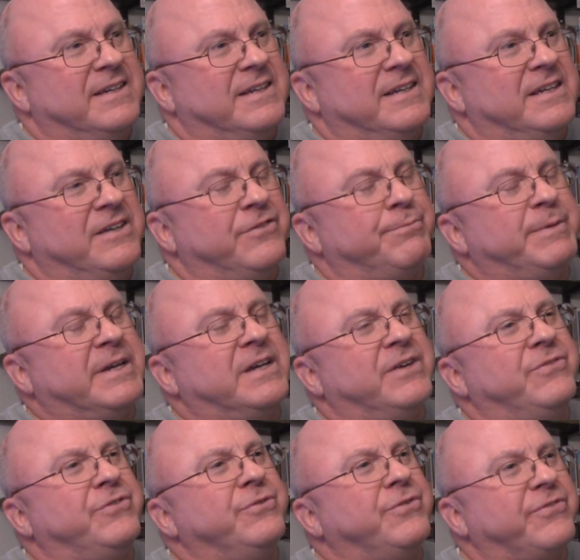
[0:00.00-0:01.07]
is
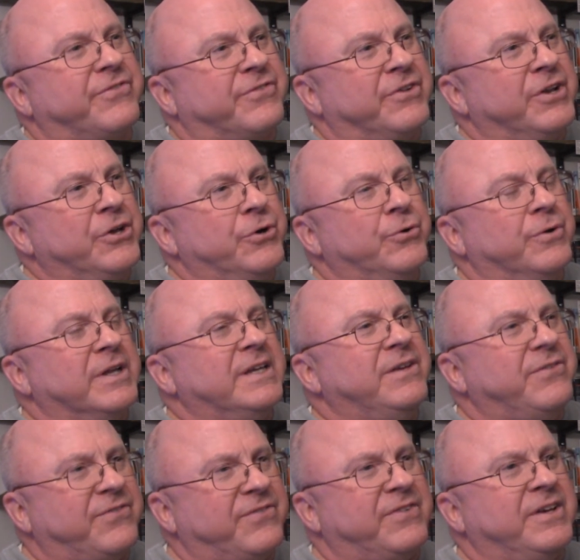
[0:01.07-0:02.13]
because you slowly
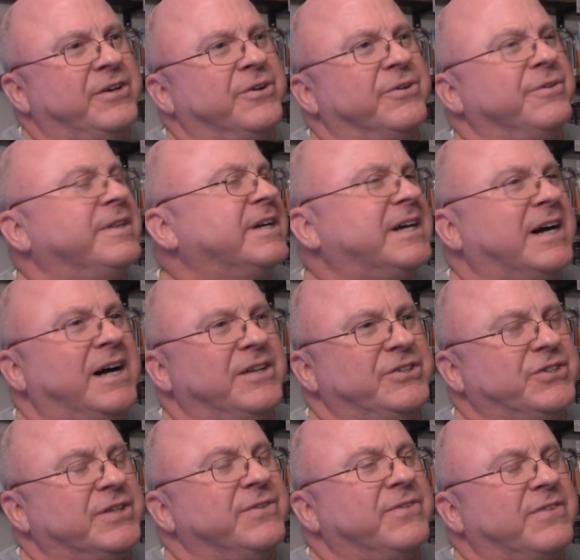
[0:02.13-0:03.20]
sear the
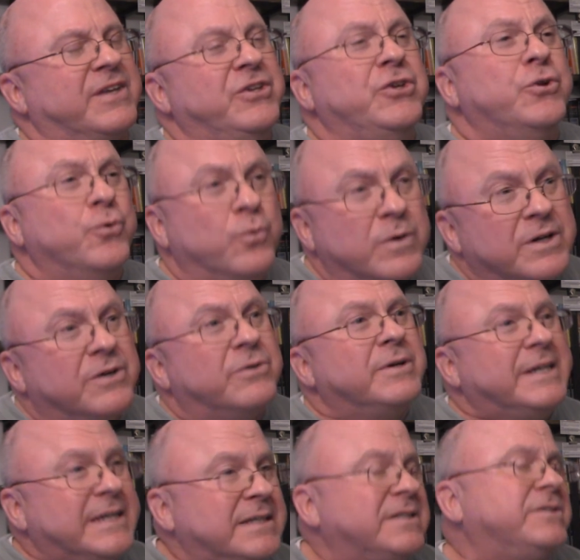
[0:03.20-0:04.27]
conscience and you will
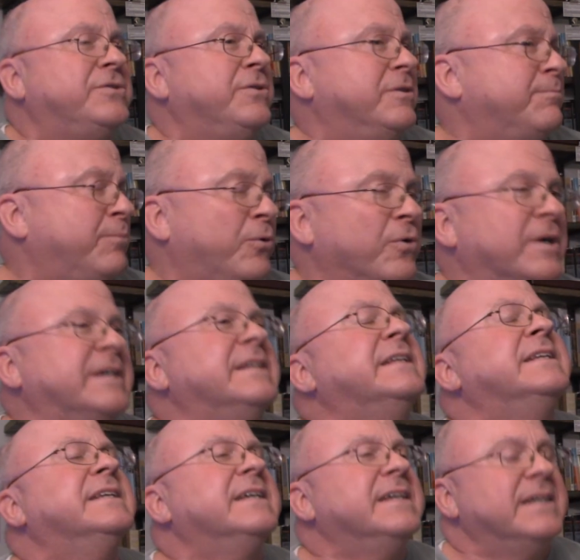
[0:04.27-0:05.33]
get to the point
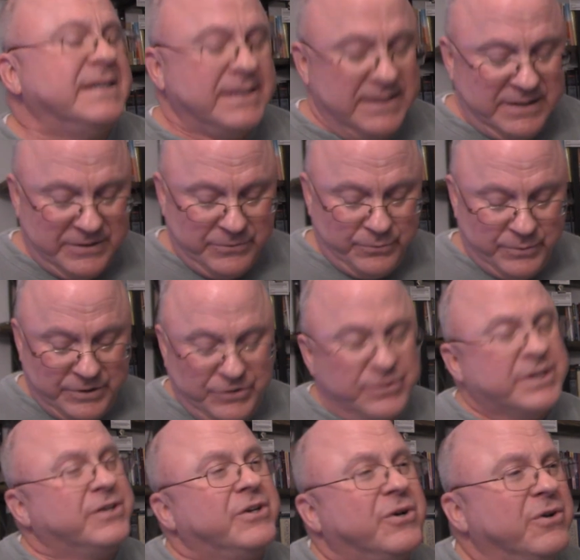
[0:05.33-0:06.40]
when you
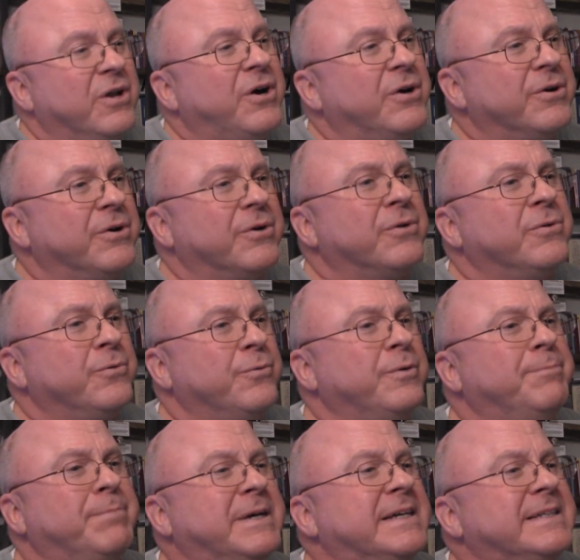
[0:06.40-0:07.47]
can no longer
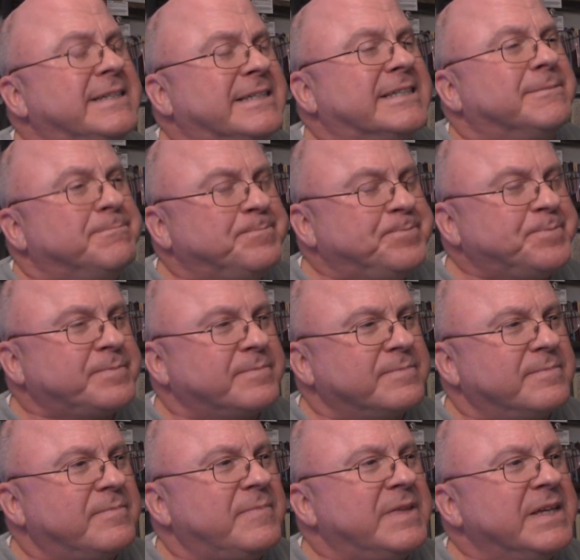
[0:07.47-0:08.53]
repent.
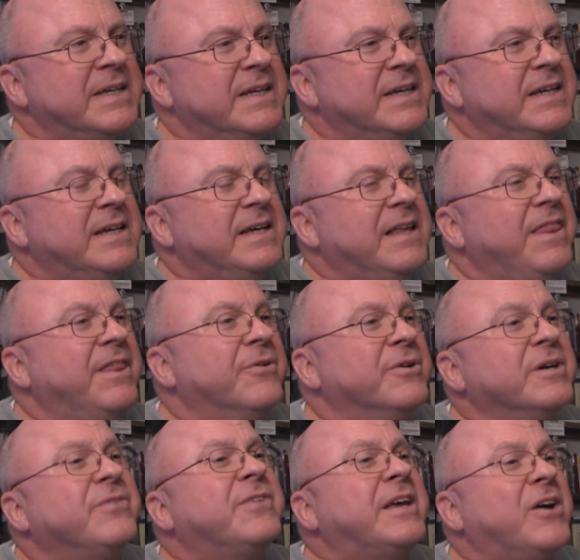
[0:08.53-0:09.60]
There
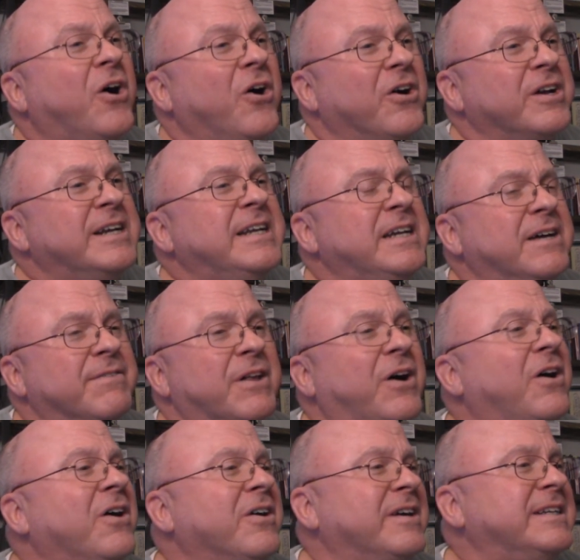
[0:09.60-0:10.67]
is a hardening of the
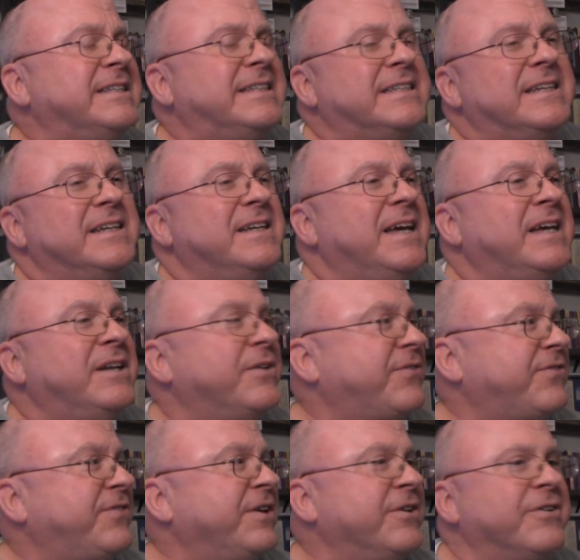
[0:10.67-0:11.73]
heart and a
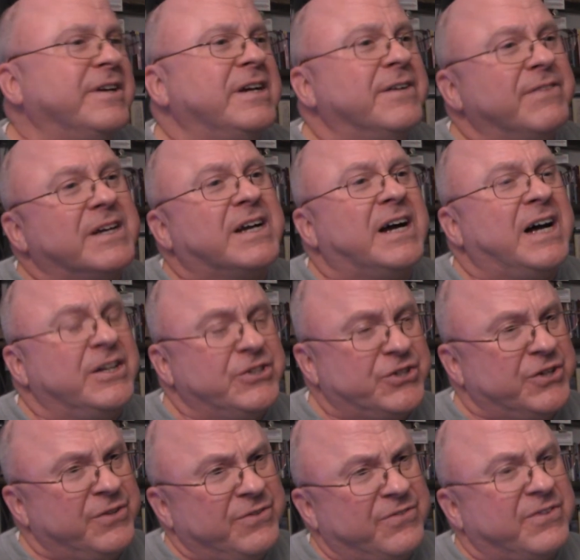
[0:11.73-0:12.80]
searing of the
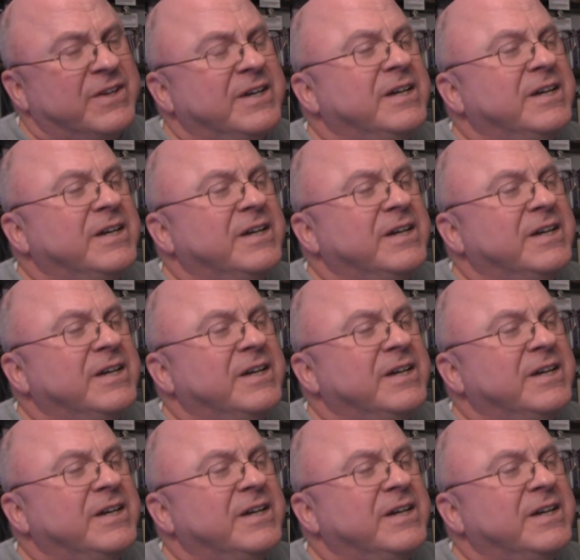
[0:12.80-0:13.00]
conscience,